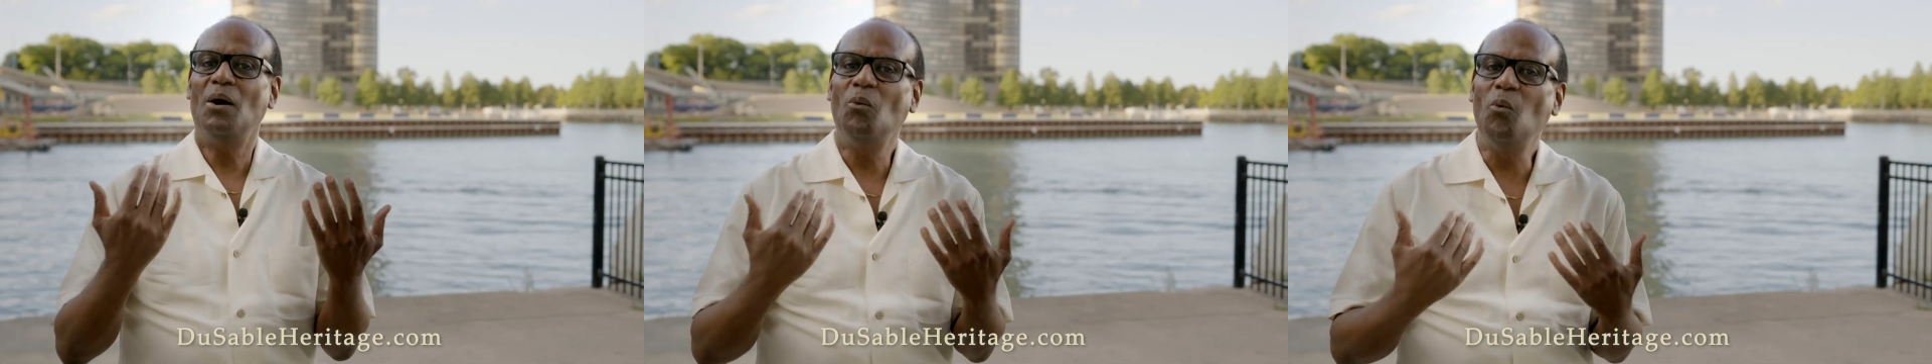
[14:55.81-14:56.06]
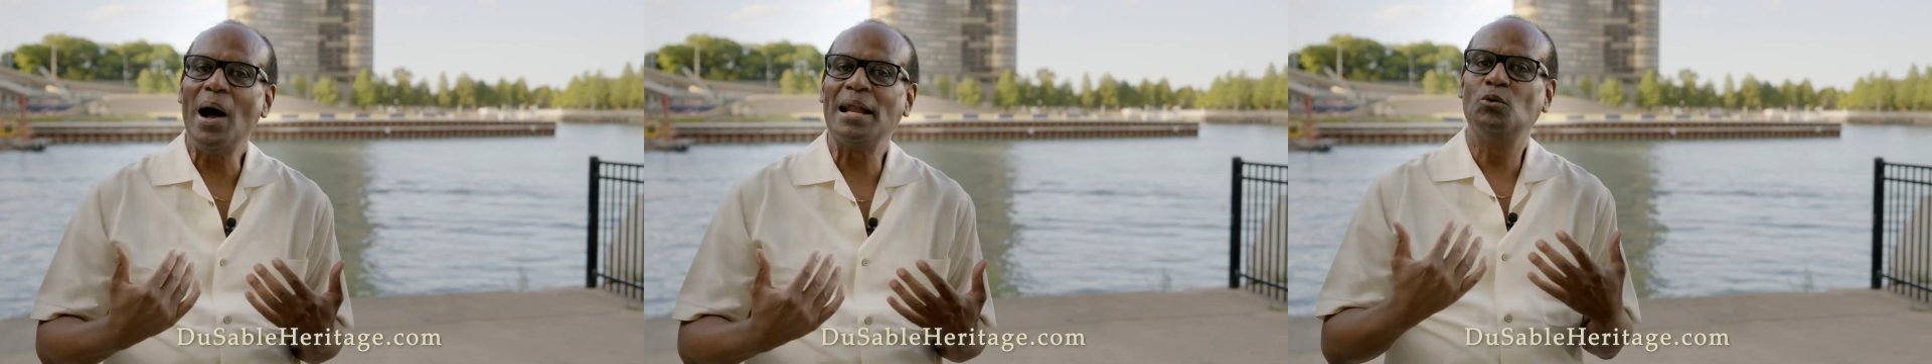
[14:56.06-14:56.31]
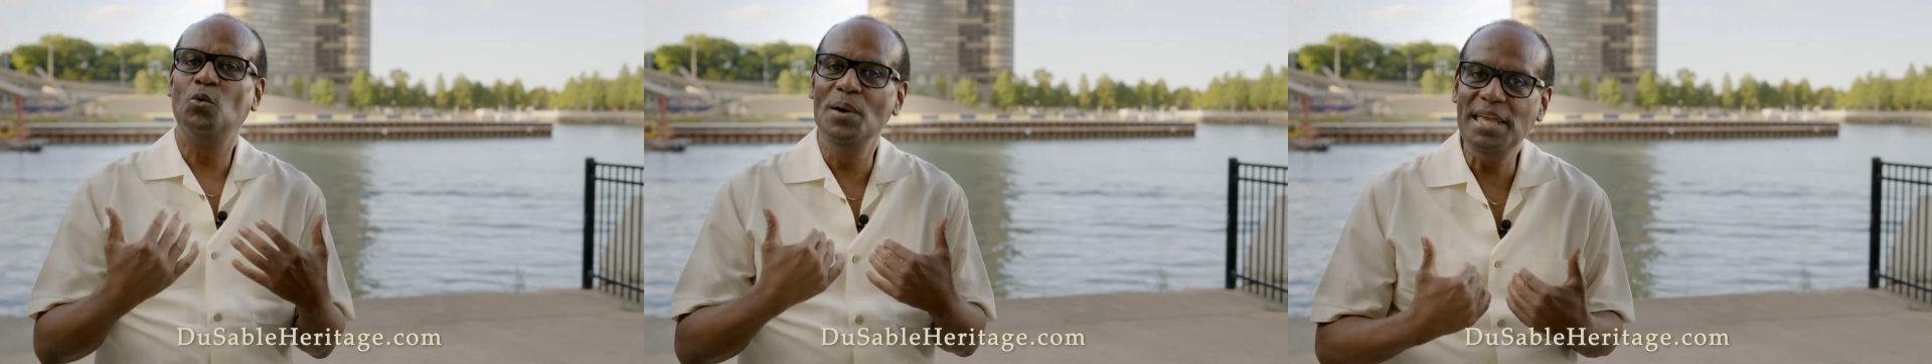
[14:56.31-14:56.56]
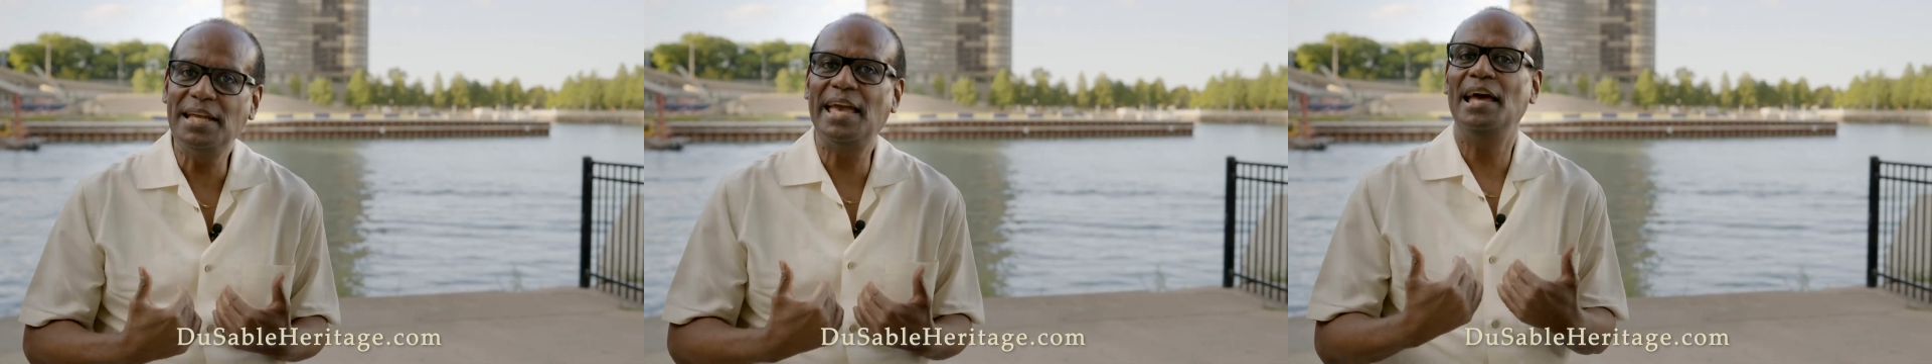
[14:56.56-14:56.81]
what
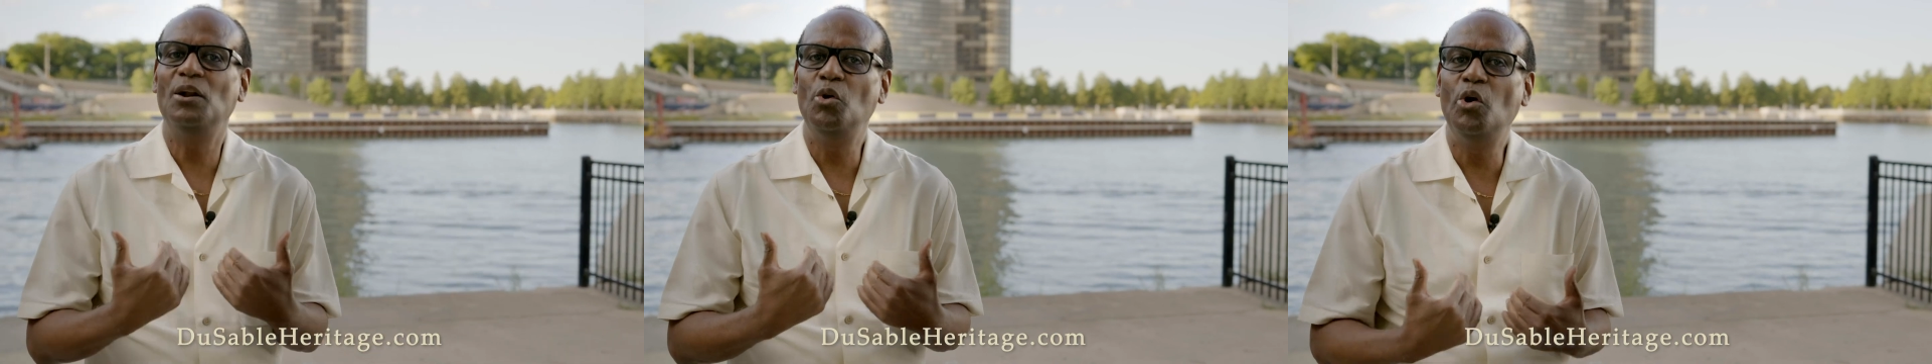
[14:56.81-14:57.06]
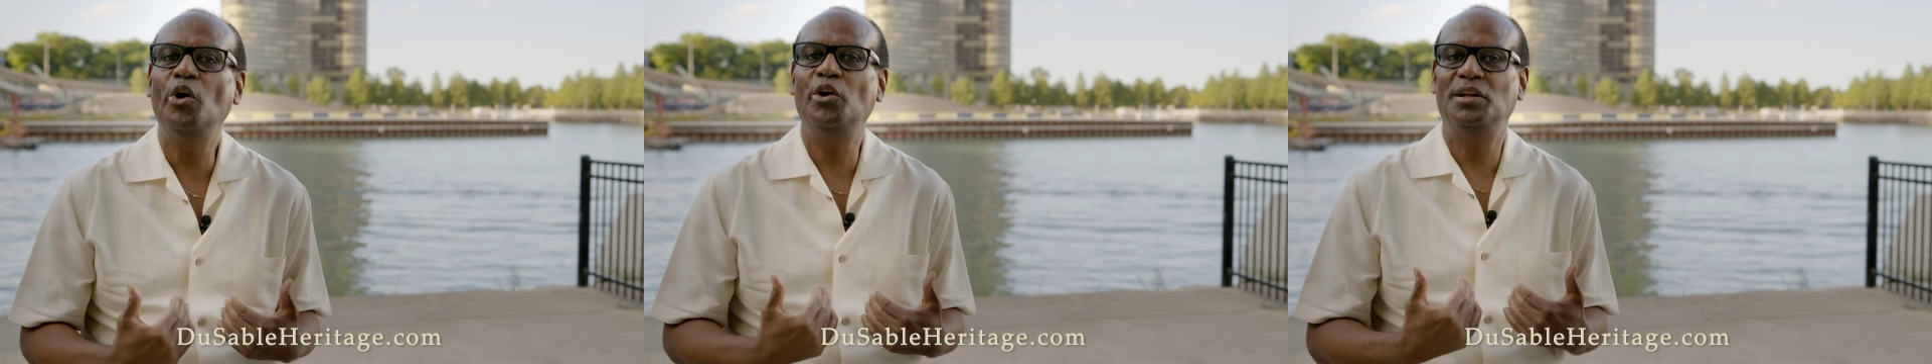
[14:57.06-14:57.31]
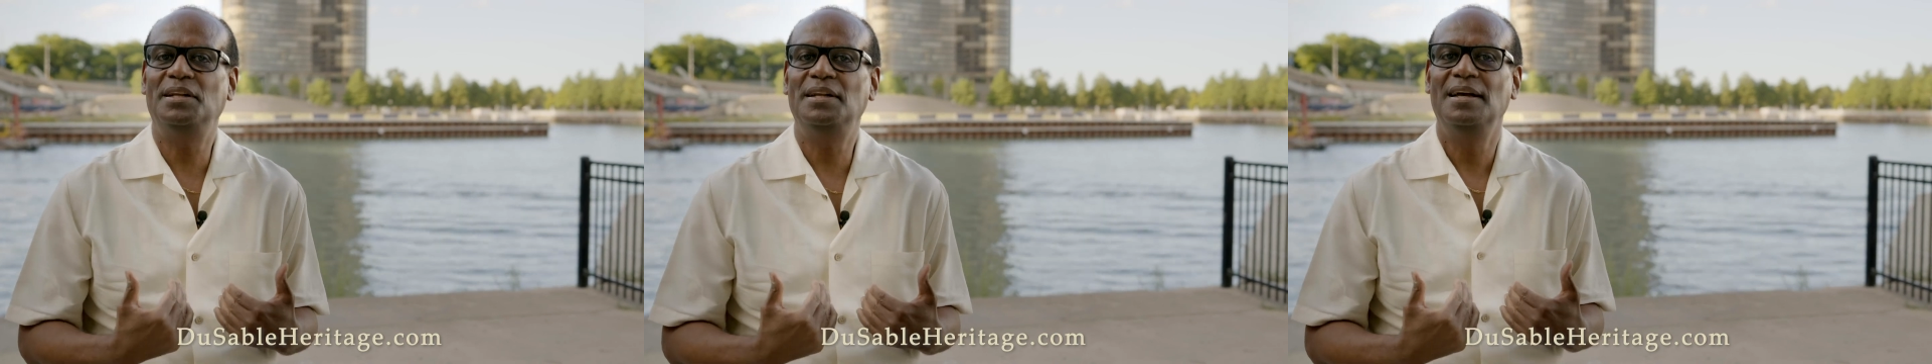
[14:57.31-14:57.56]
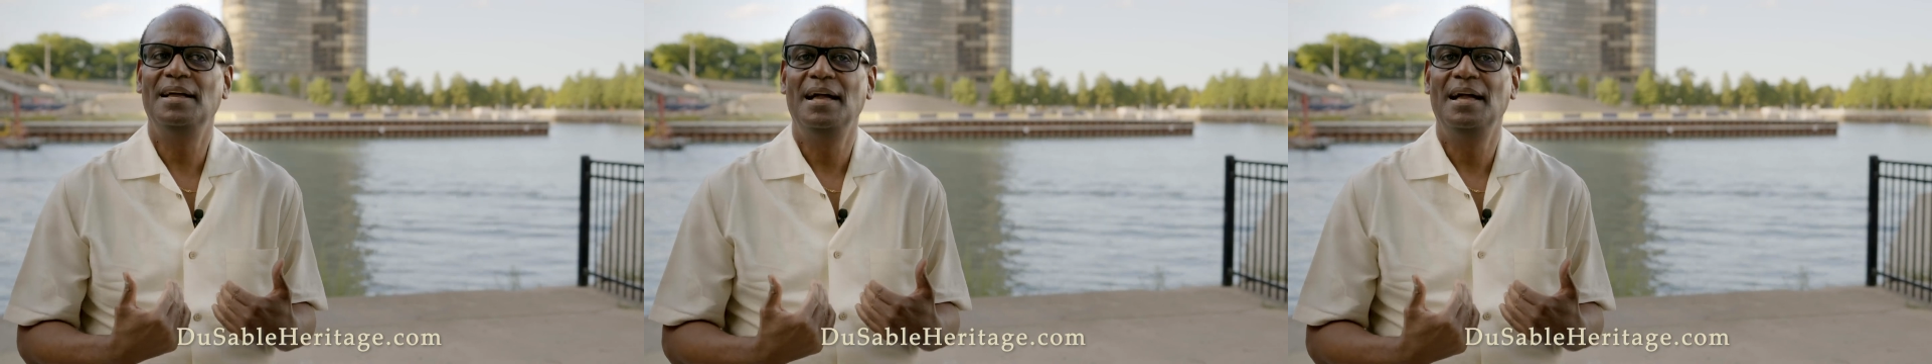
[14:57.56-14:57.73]
we can learn